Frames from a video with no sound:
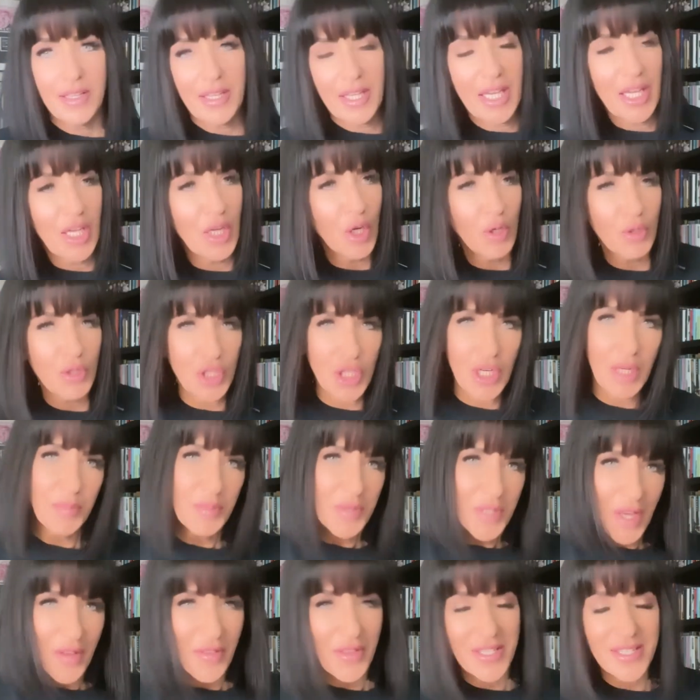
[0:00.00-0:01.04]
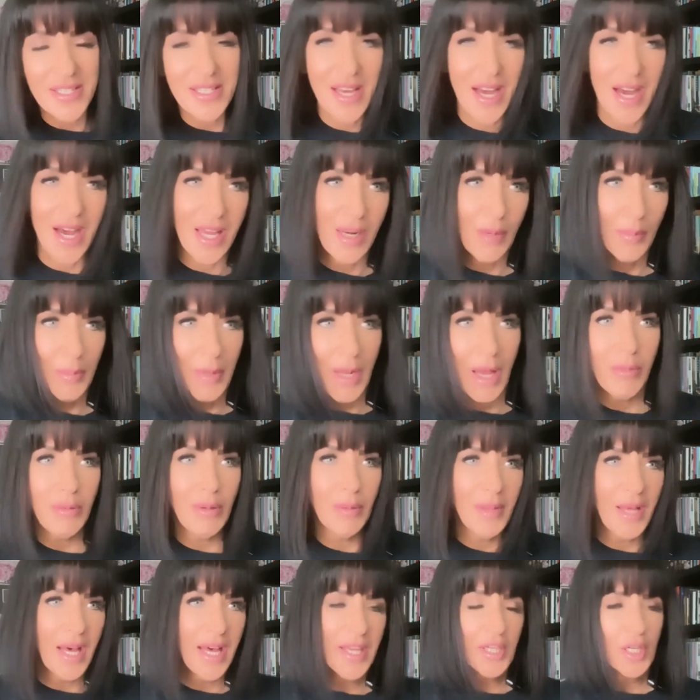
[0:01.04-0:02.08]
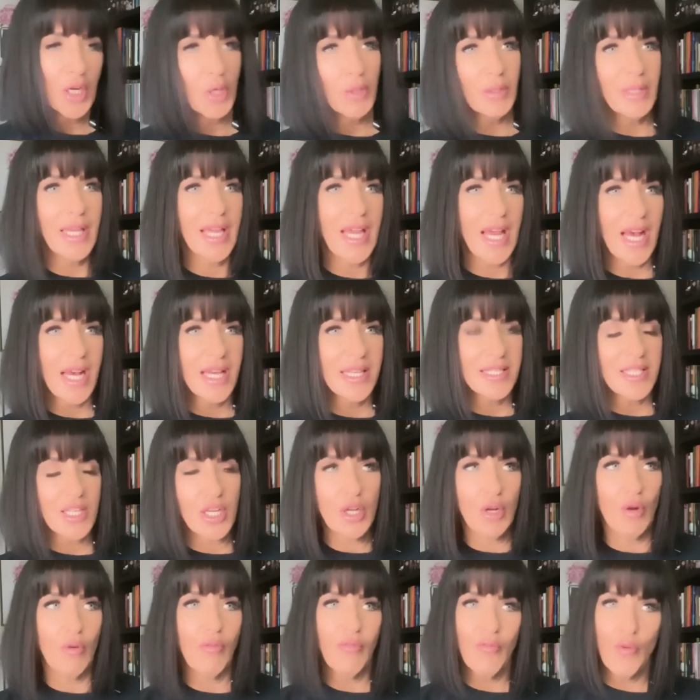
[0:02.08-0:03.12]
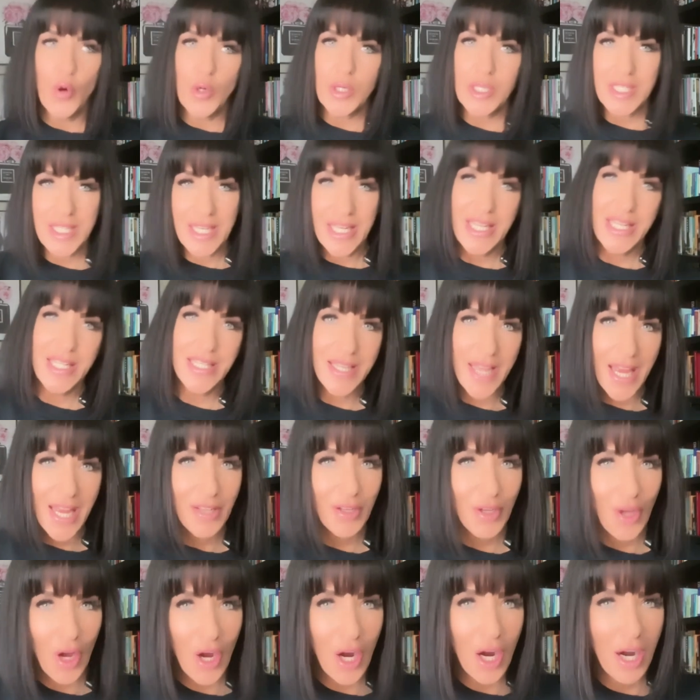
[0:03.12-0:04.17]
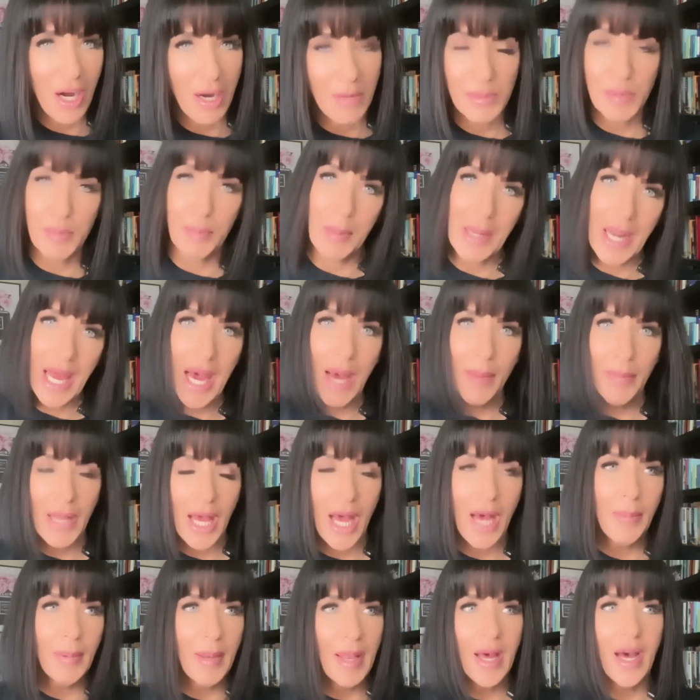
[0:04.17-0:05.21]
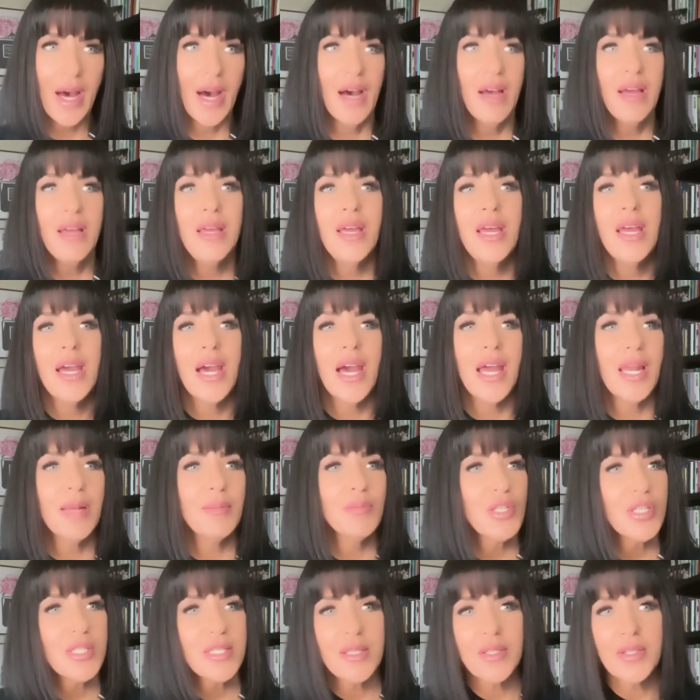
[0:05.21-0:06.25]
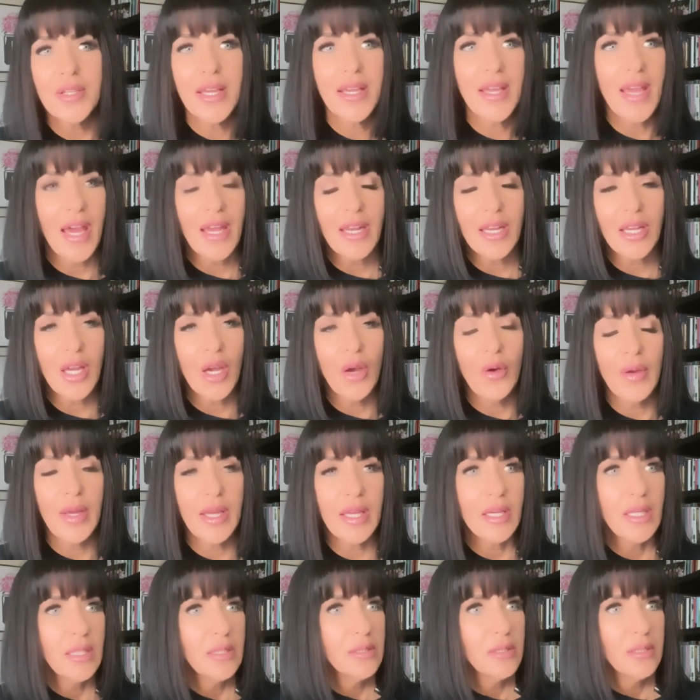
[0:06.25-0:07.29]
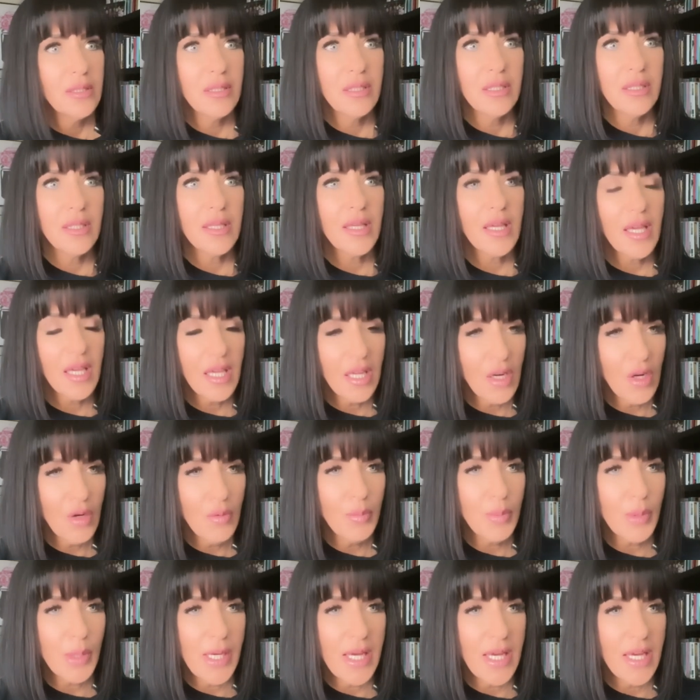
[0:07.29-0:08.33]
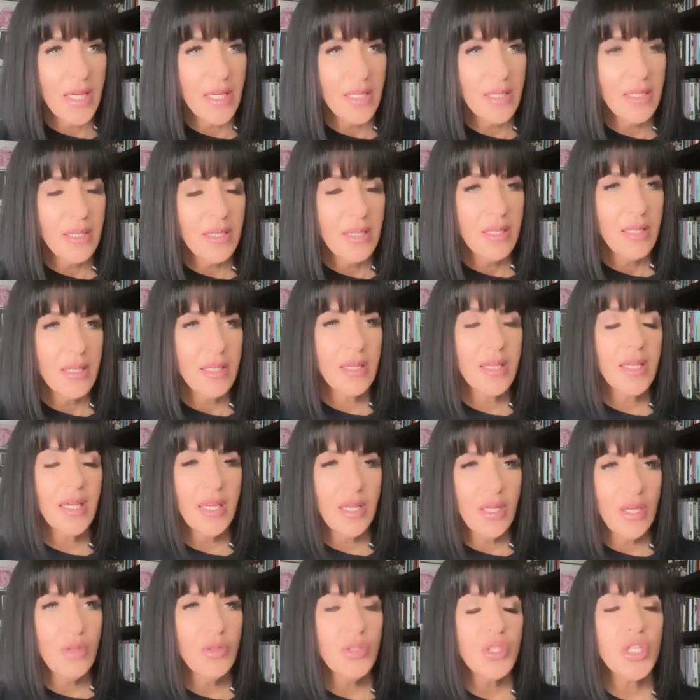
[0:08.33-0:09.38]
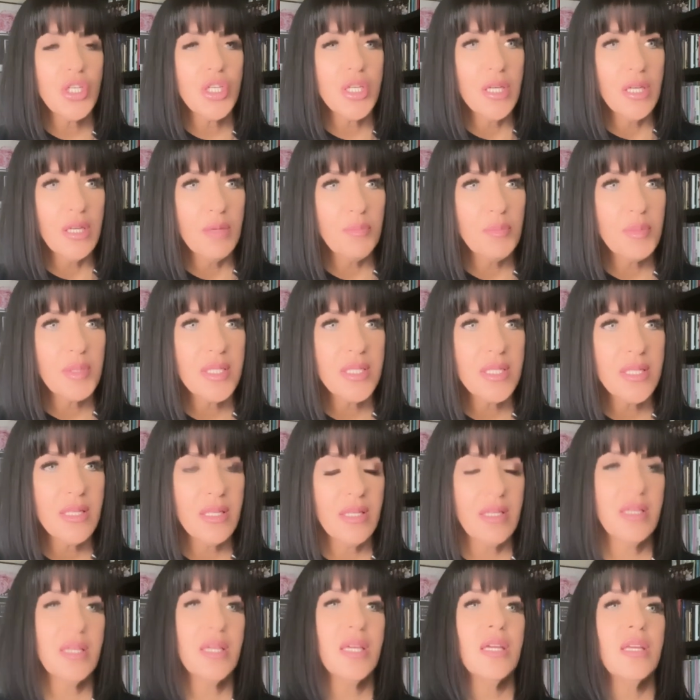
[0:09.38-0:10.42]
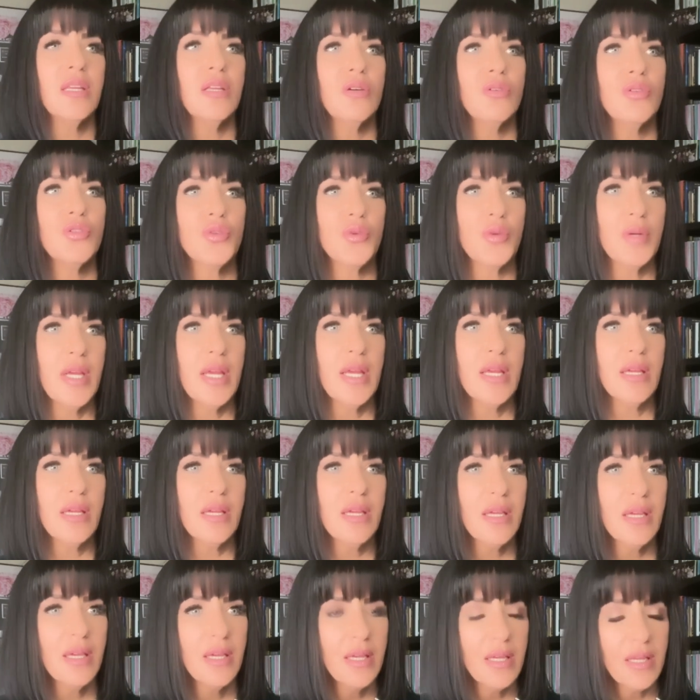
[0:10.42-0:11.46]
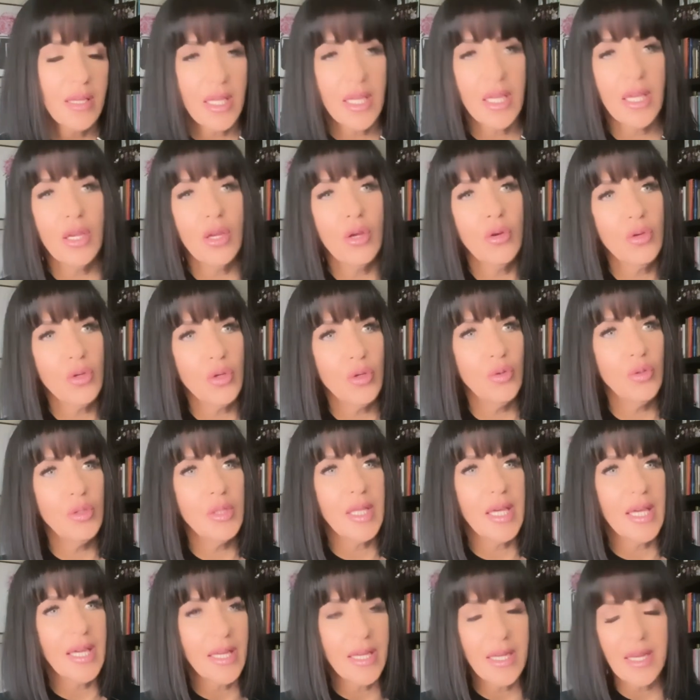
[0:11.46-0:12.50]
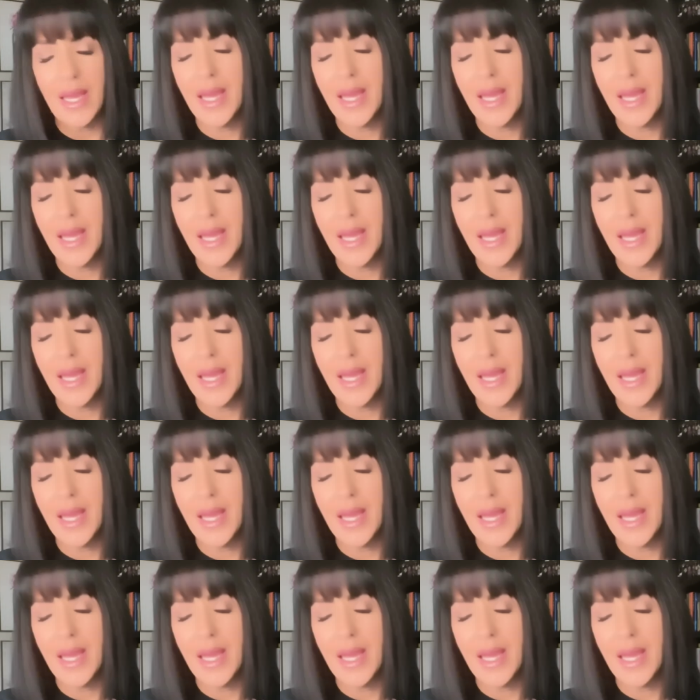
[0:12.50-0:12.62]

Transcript: keto chips on the side and blah blah blah. And it only has, you know, 14 net carbs. Blah blah blah. And I'm just looking at it, going, keto bread, keto chips, keto drink, keto Kool-Aid.